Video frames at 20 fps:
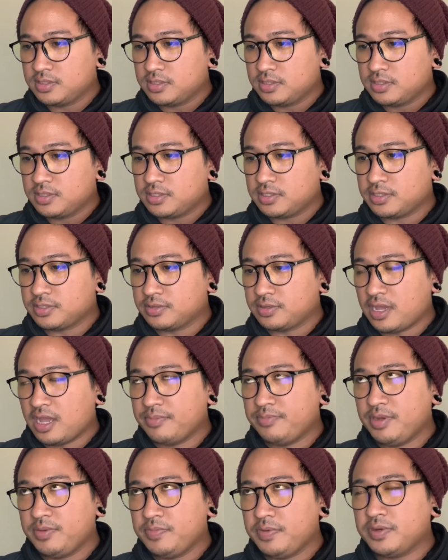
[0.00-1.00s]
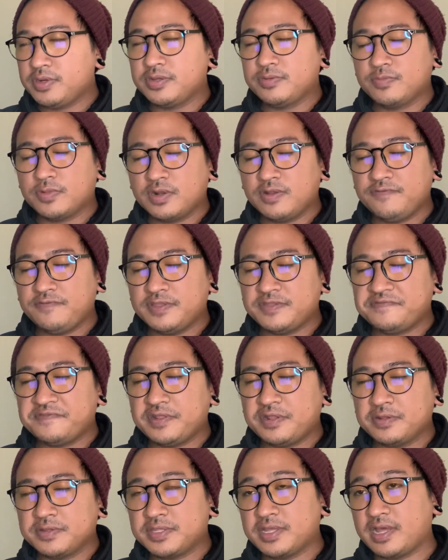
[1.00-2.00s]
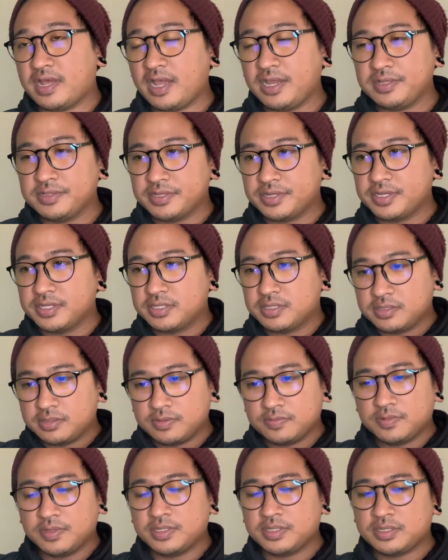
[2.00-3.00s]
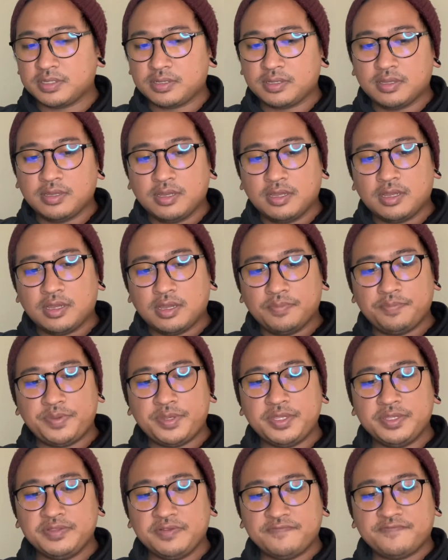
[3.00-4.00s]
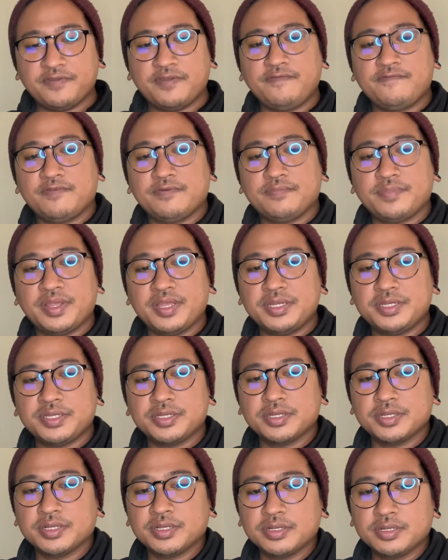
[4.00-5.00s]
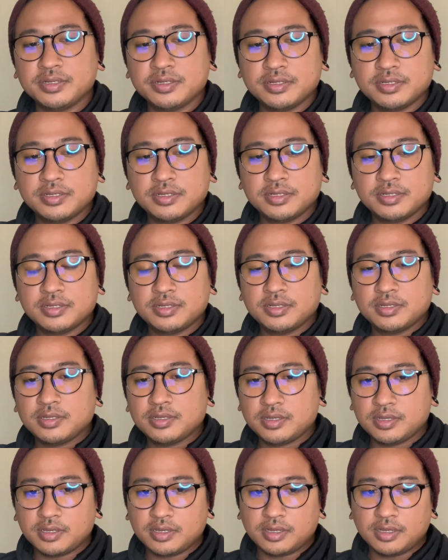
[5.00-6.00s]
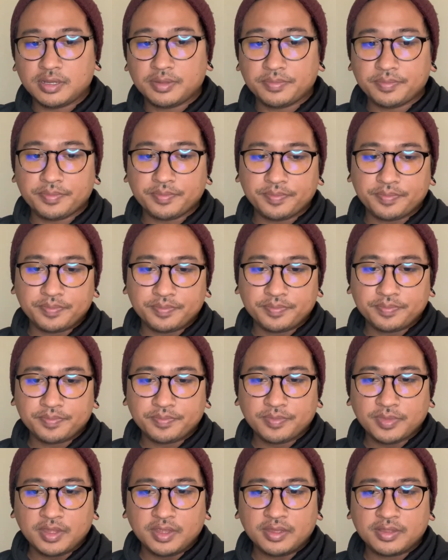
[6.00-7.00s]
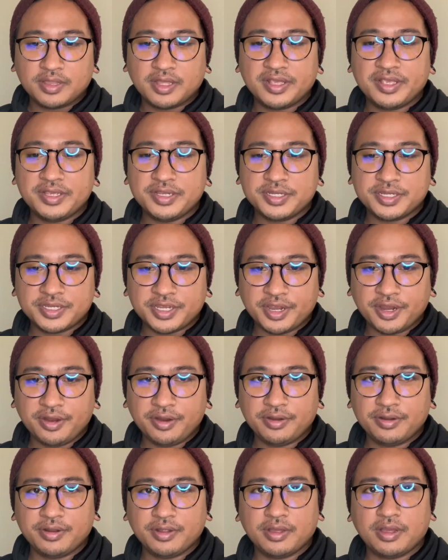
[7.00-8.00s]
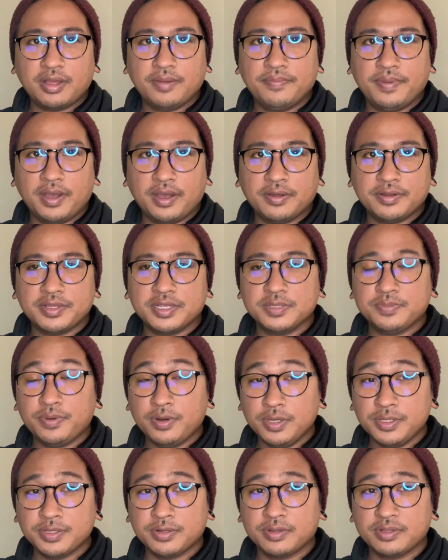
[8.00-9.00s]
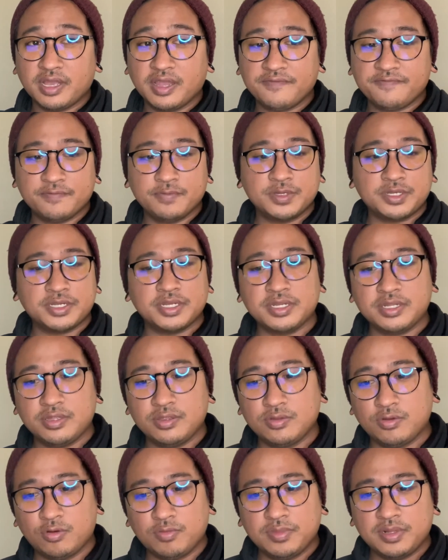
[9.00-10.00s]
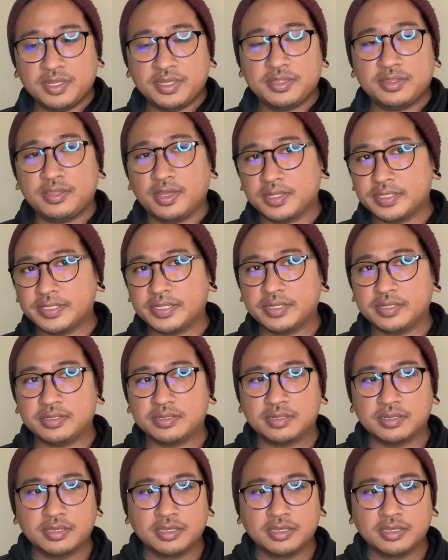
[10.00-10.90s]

So I remember in one of his videos that I linked was a piece of information that he shared about his personal life, which he normally doesn't.